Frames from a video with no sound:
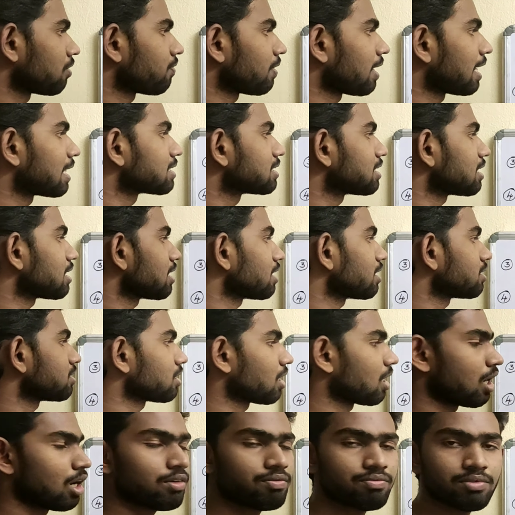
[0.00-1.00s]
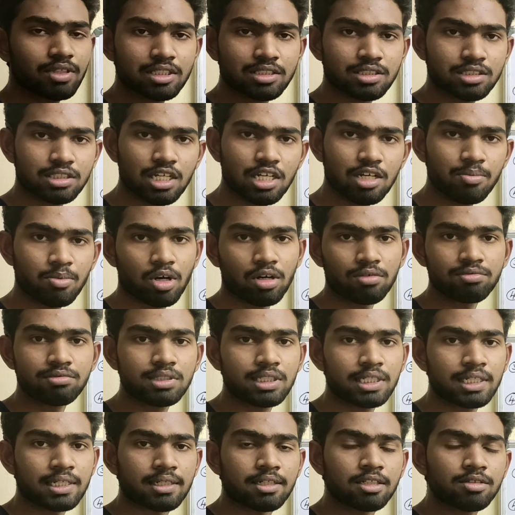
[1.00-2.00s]
of acceleration of the same
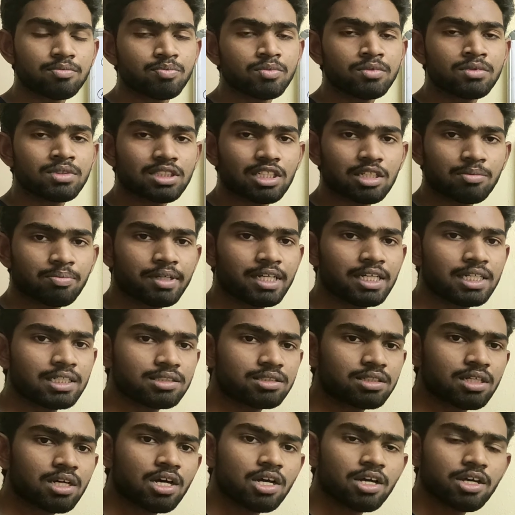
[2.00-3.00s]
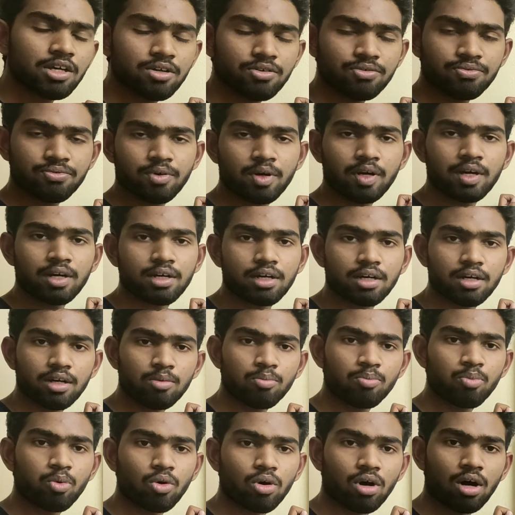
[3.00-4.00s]
object? That means if uh,
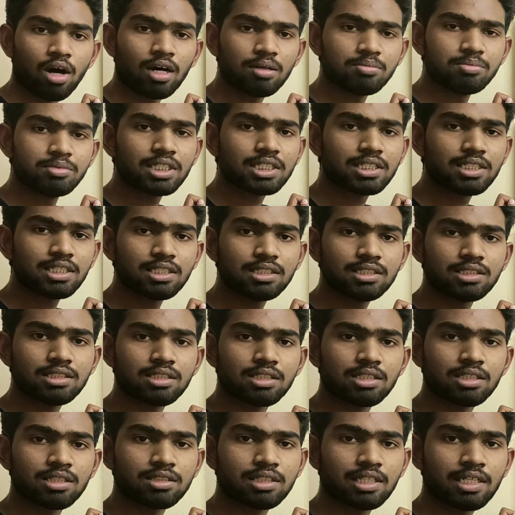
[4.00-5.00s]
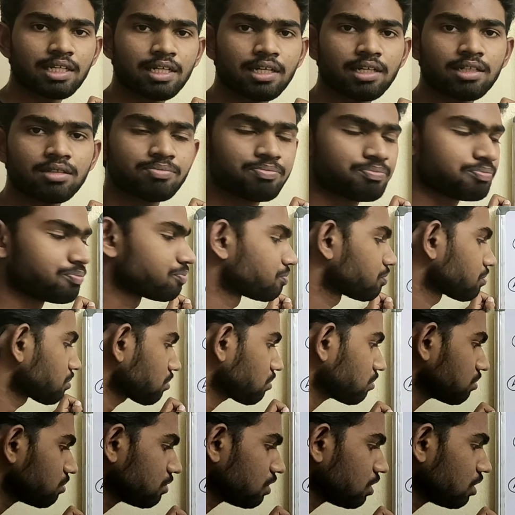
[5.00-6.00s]
an object is uh, there,
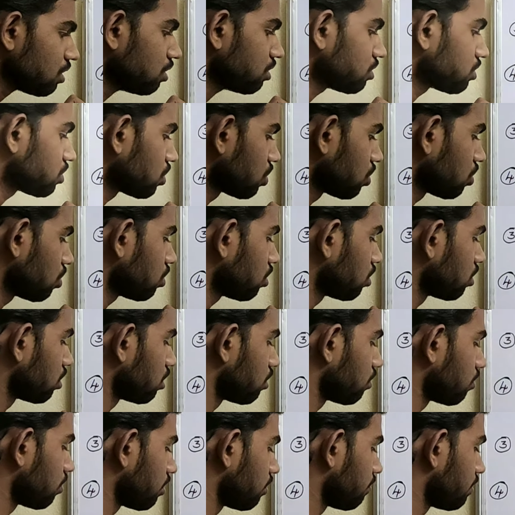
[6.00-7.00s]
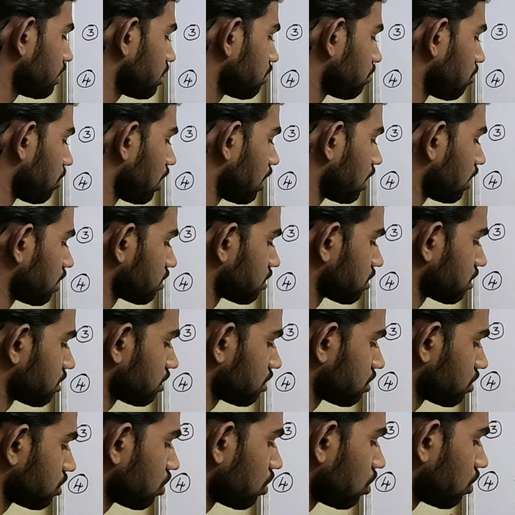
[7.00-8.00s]
so with mass,
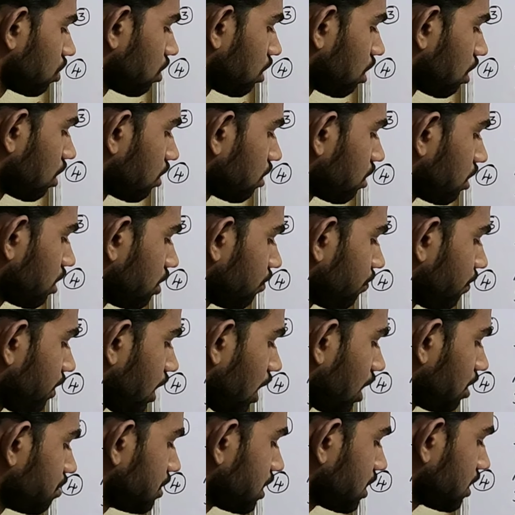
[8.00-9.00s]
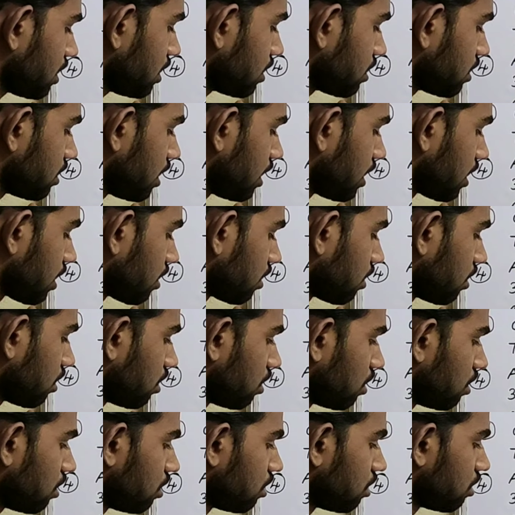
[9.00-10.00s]
so if an object is there,
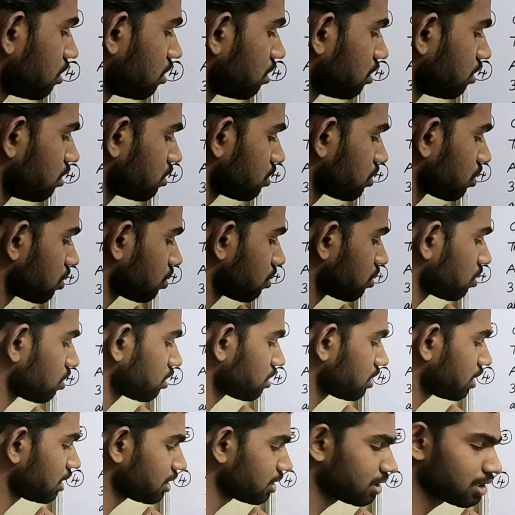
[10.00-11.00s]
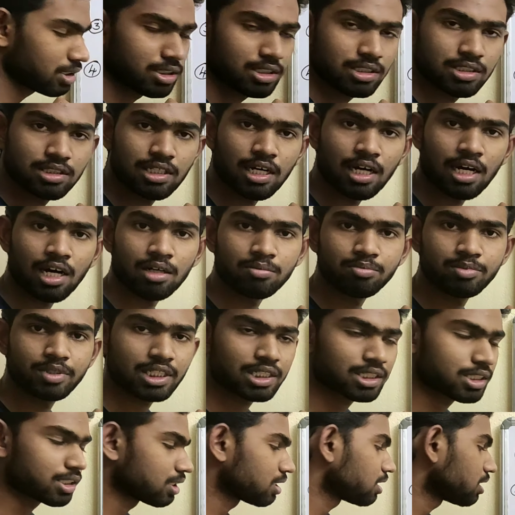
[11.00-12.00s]
so think this is the
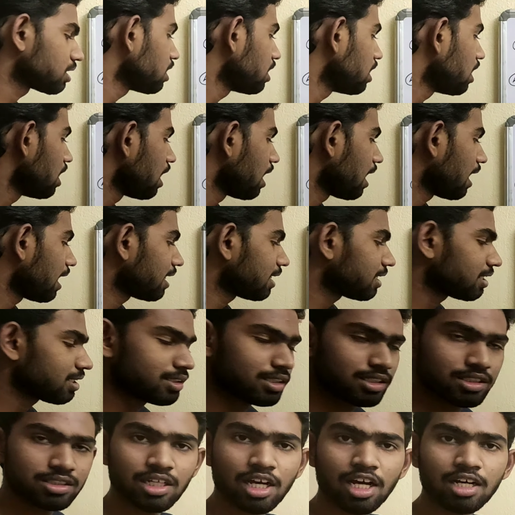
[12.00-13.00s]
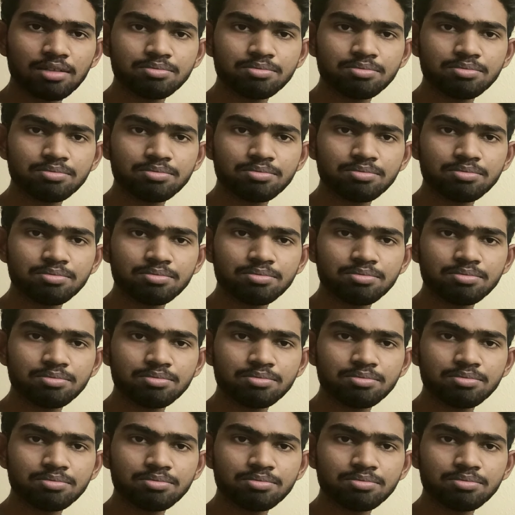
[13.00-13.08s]
object, uh, and this